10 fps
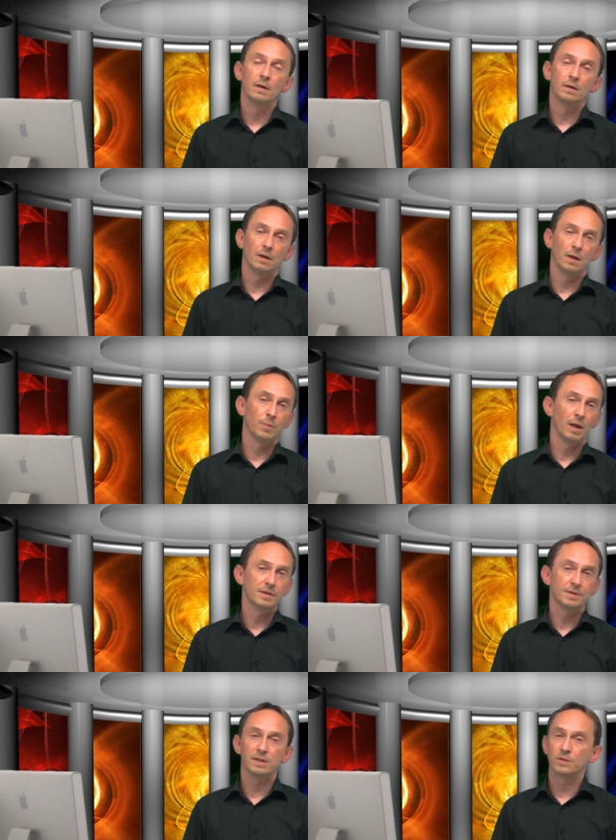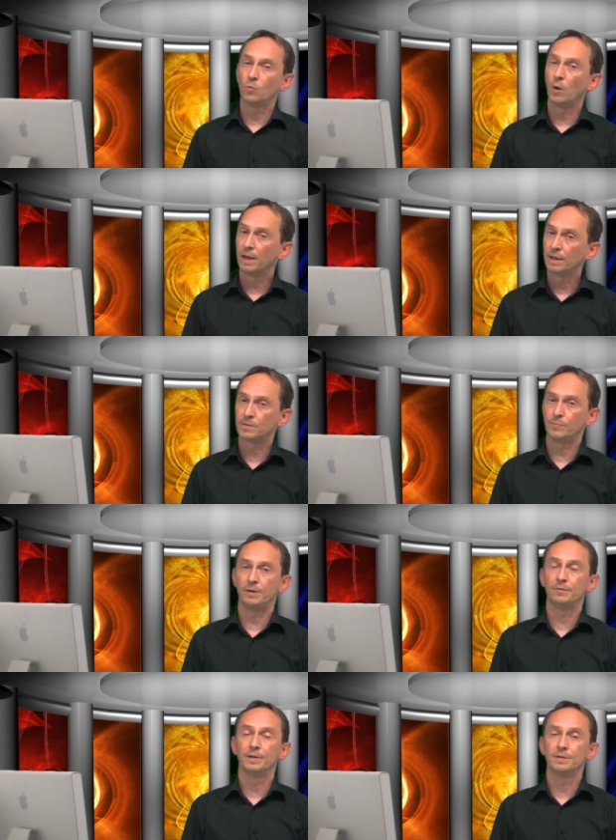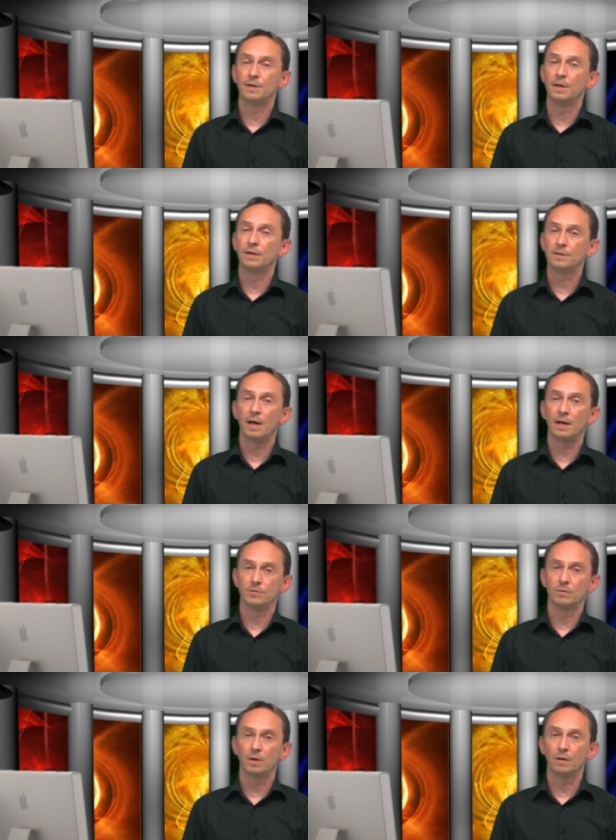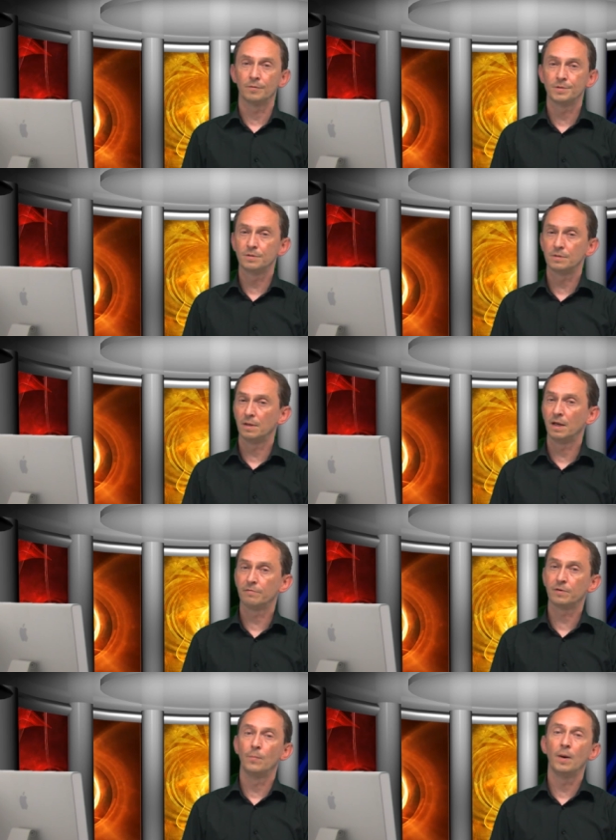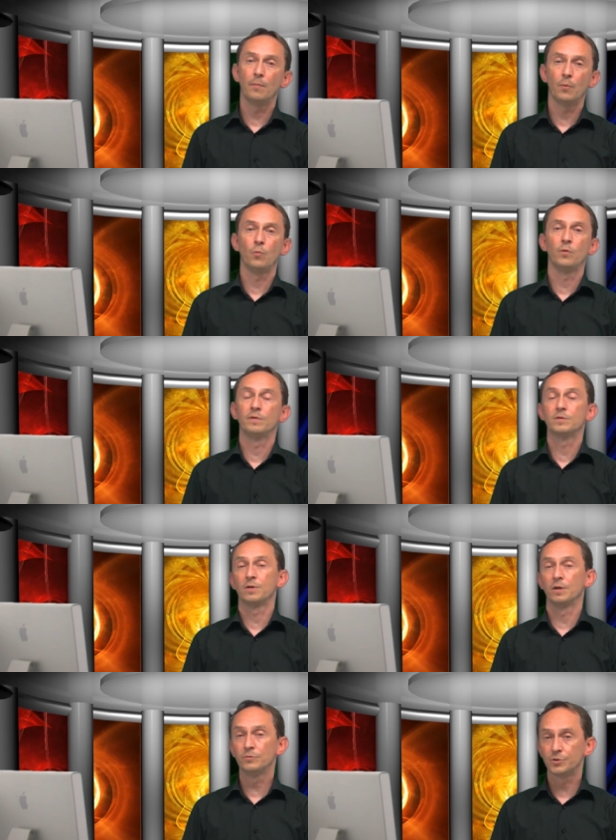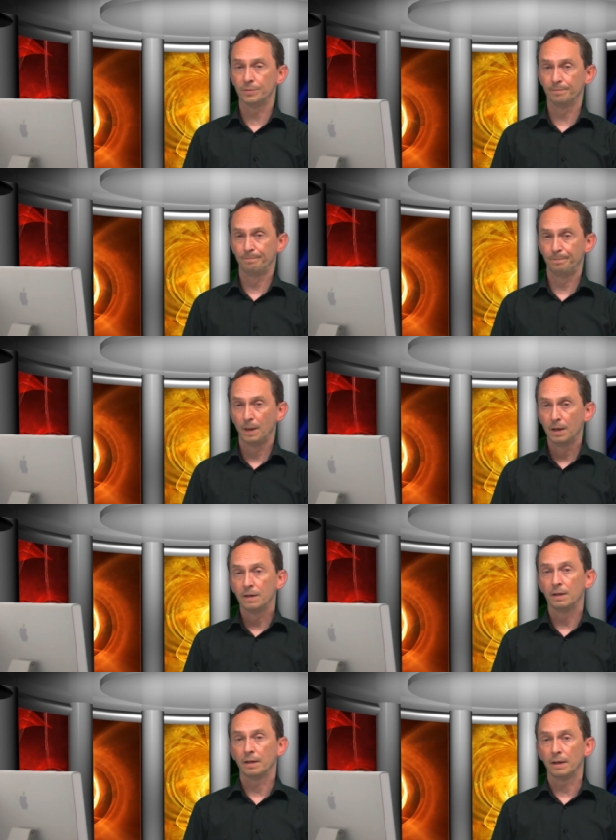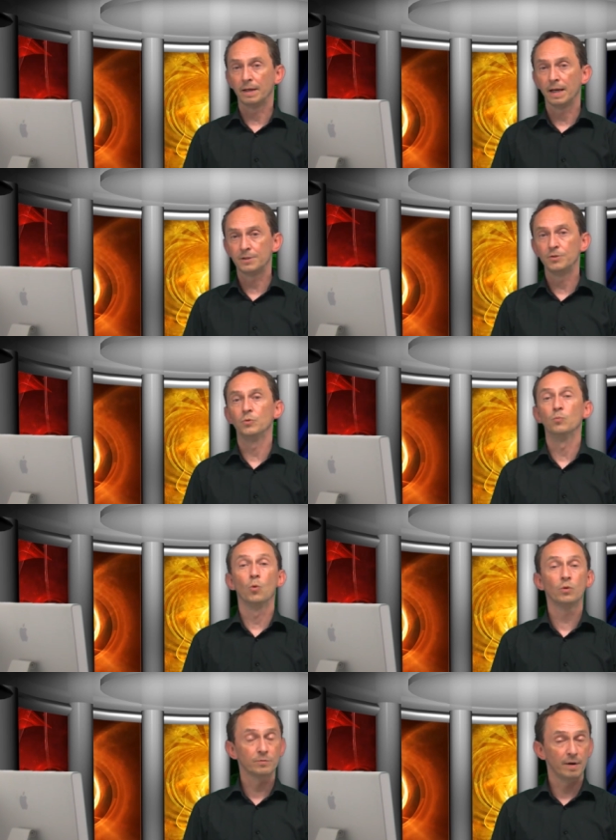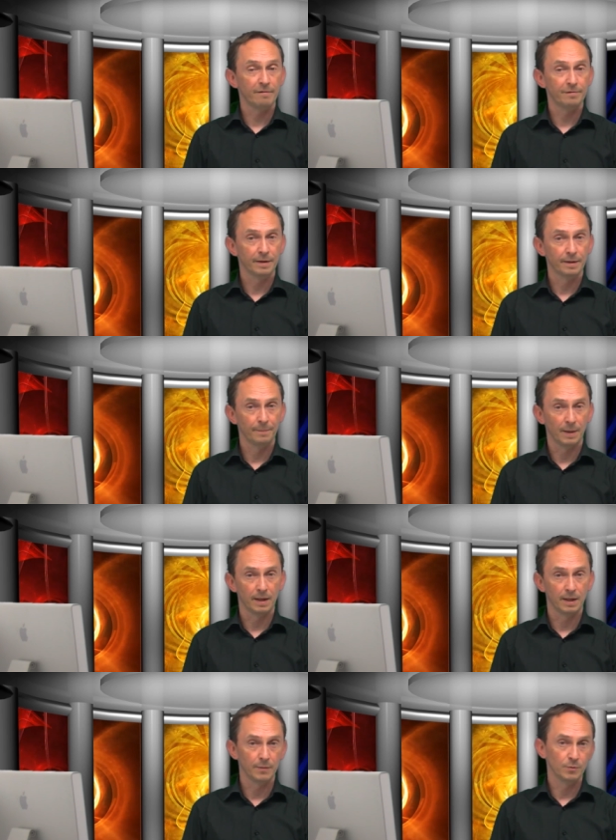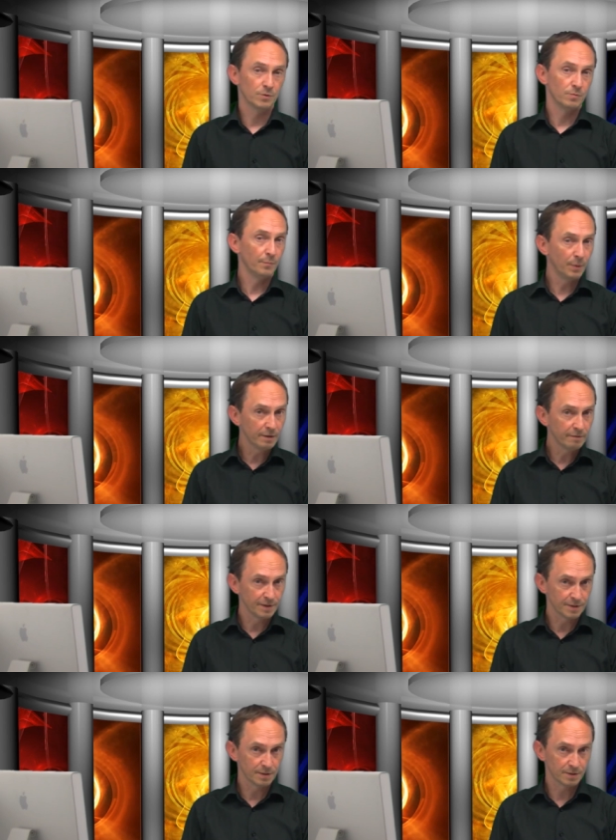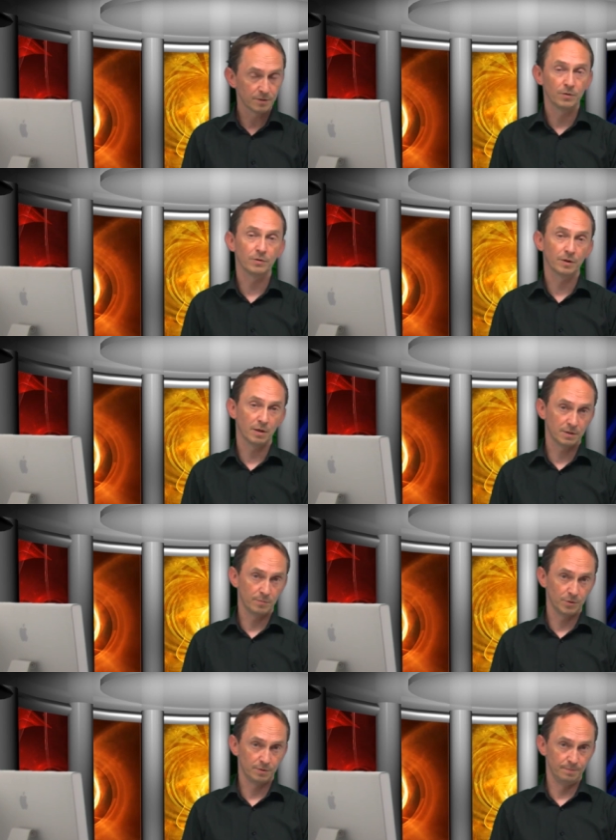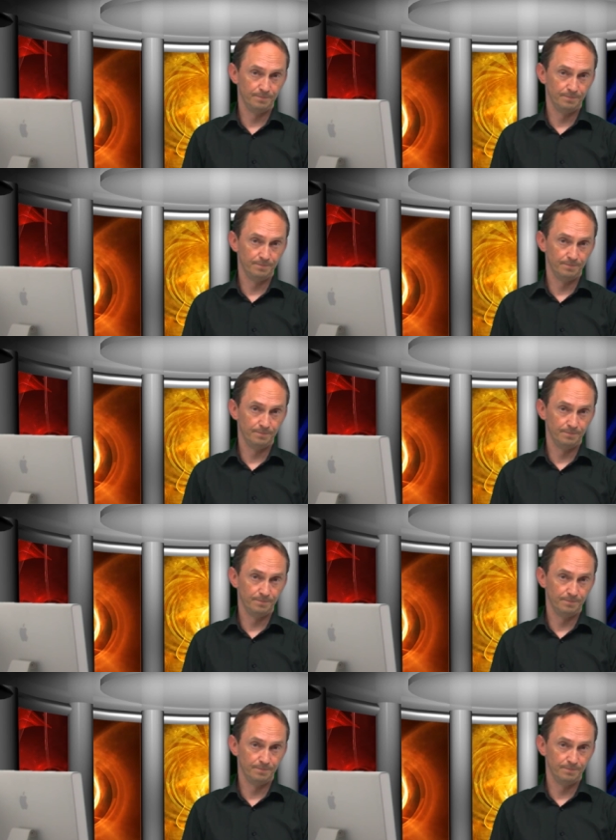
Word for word: Color Plaza has a wide experience in international congresses and have come up with a solution that can get you more traffic and enables repeat visits to your customers.